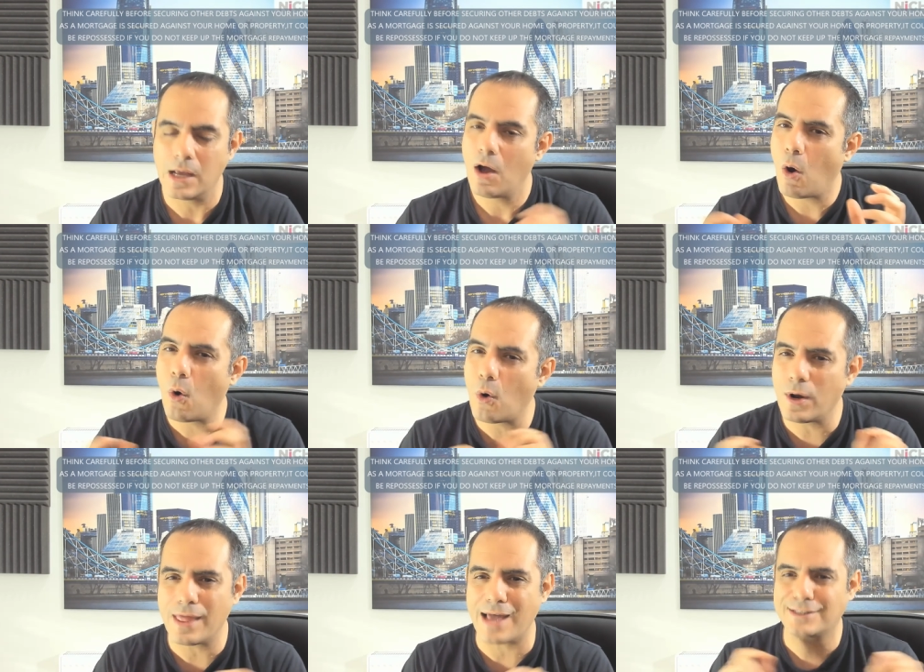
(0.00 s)
All of
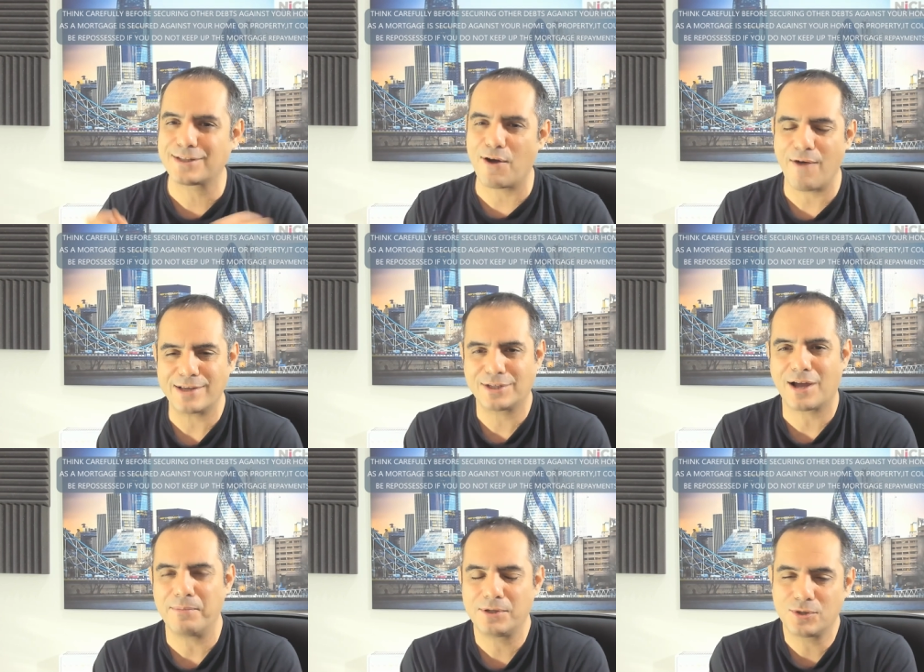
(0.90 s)
that stuff has to
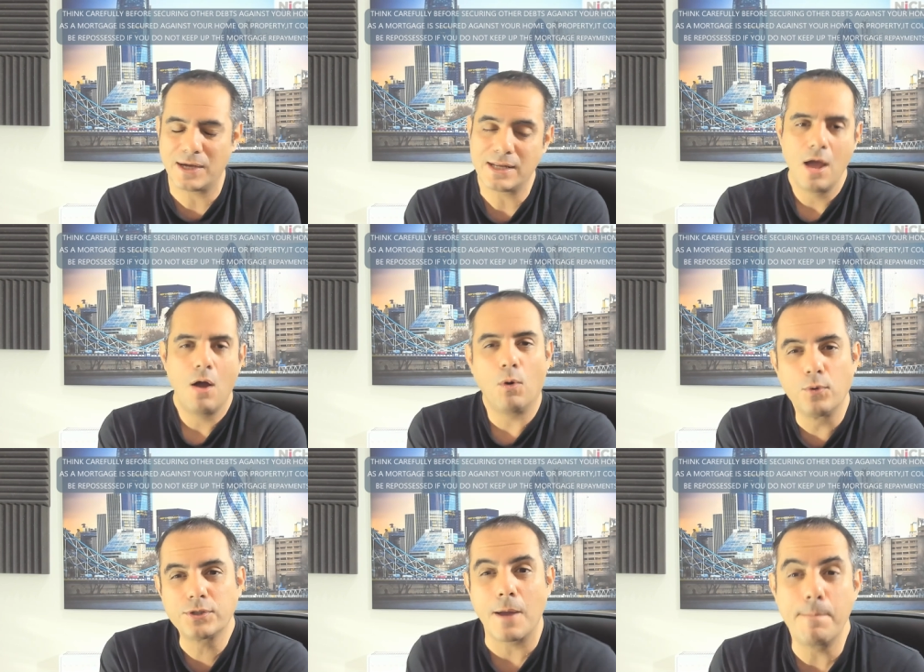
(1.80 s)
come into it.
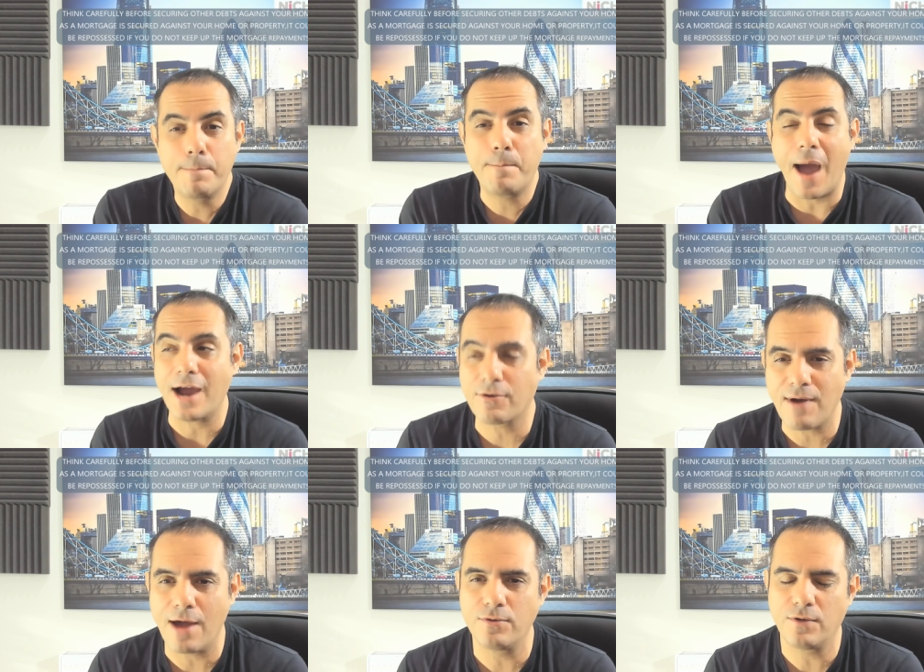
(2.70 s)
Also,
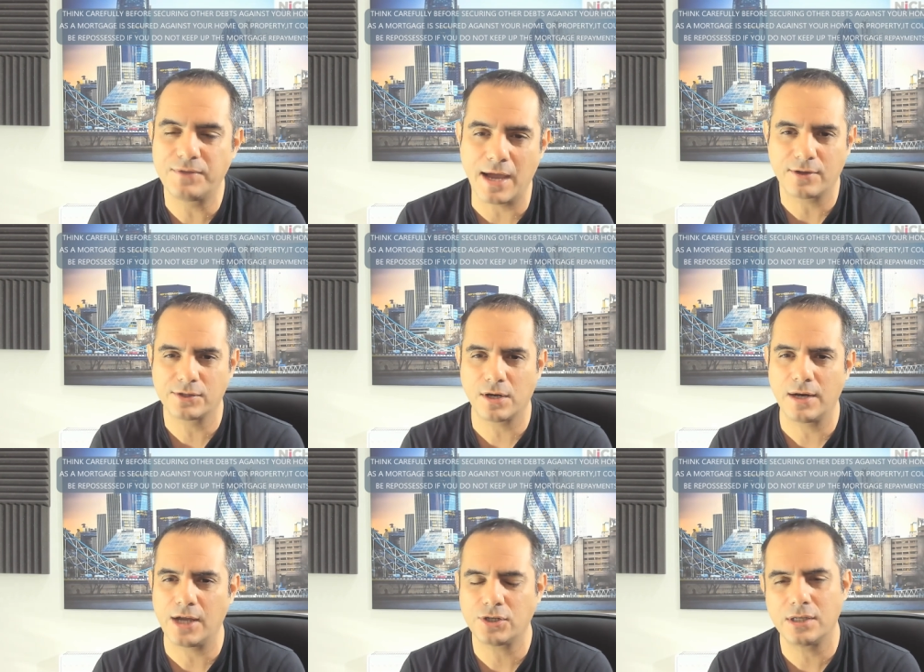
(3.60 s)
background of debt
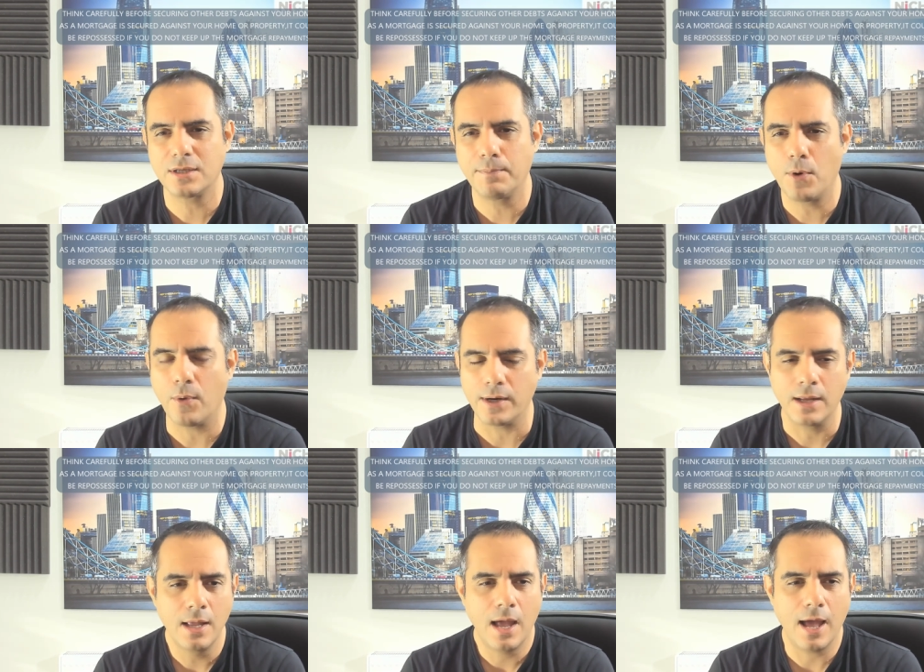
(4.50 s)
consolidation is important.
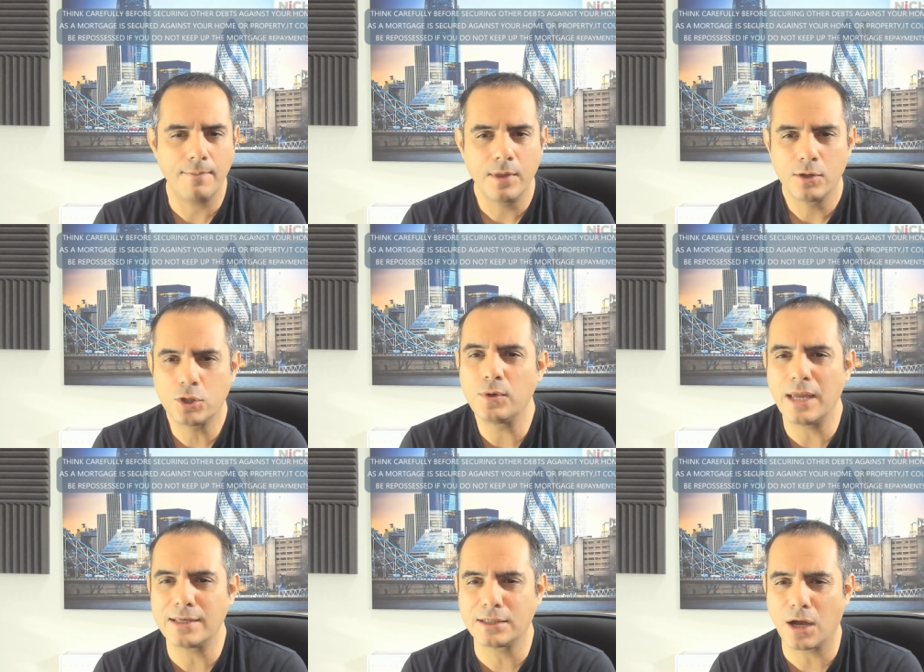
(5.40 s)
2
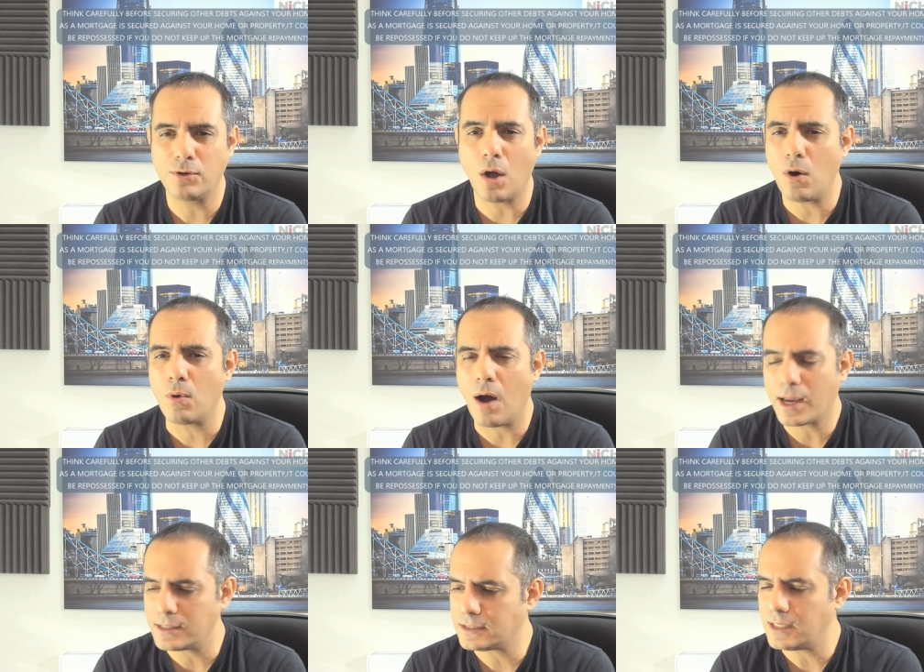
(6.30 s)
years ago, oh, I
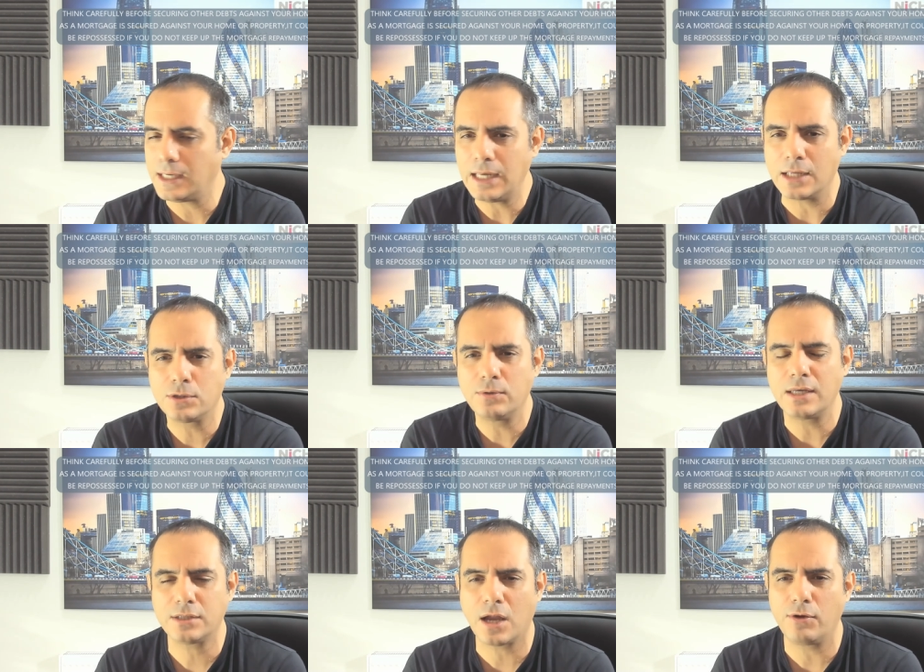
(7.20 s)
can see here, 2 years
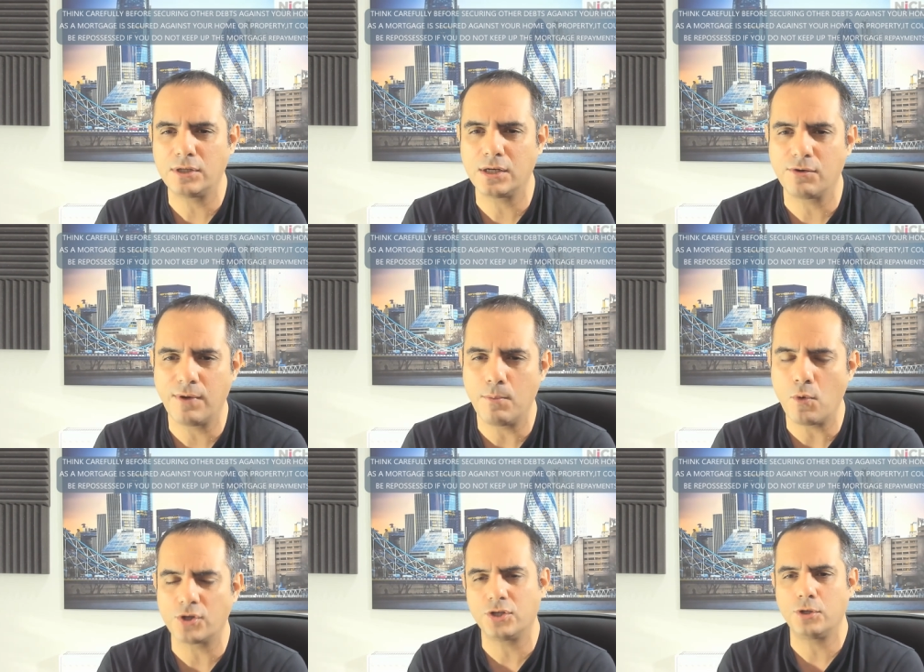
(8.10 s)
ago, you did a
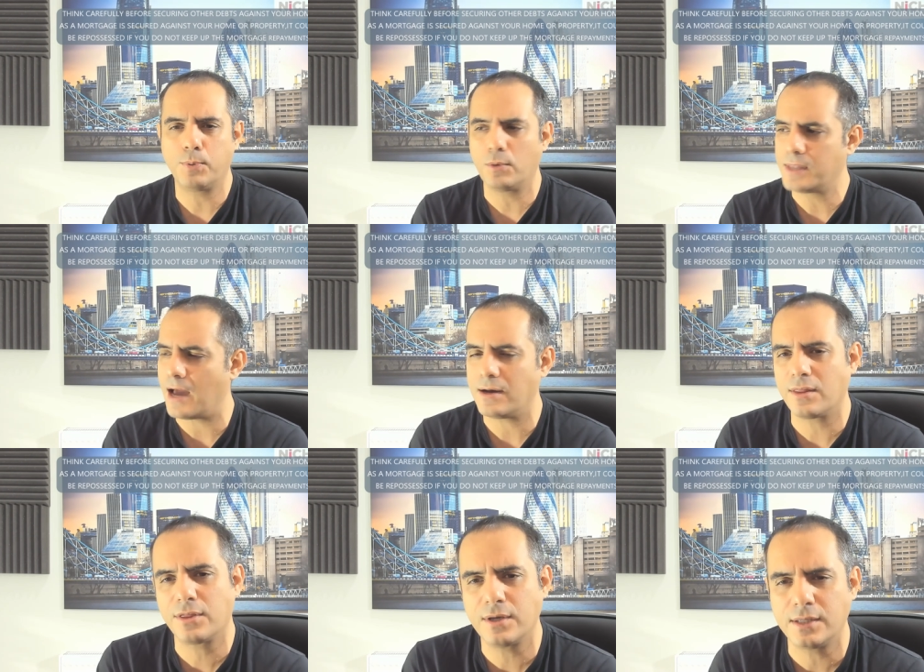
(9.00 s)
remortgage and you pulled out another
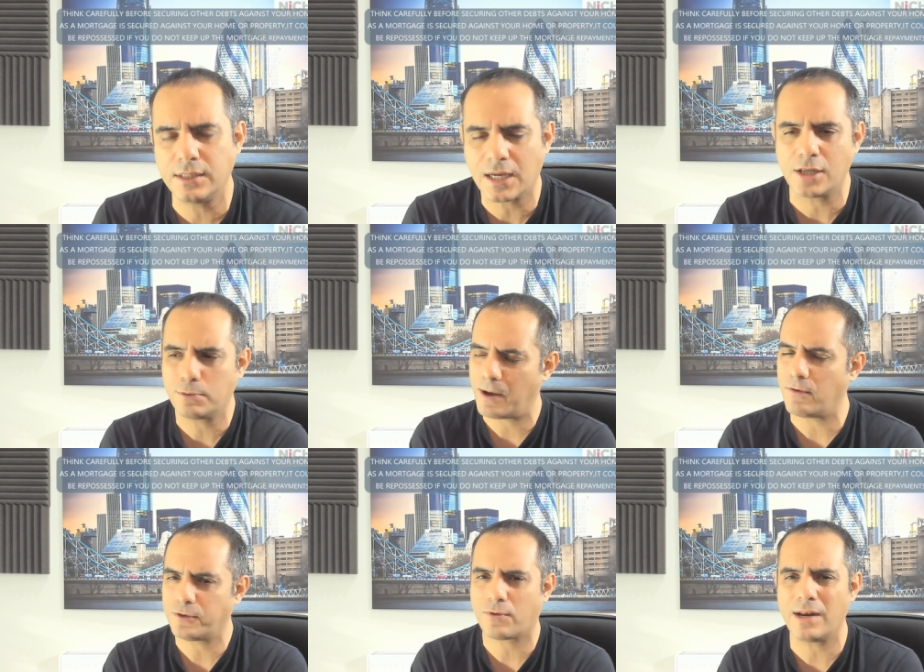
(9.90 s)
30K to pay off
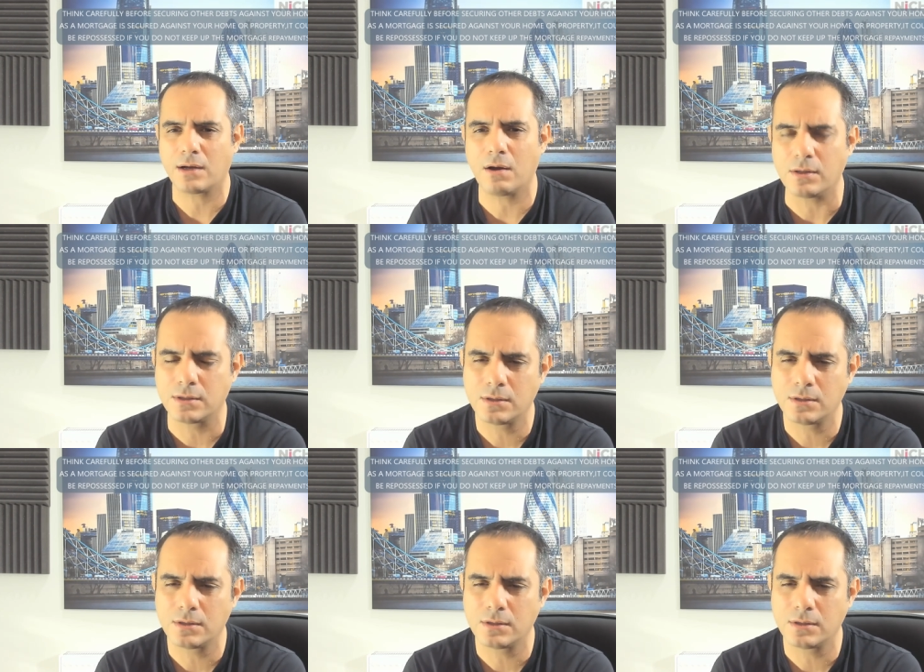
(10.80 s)
your credit cards.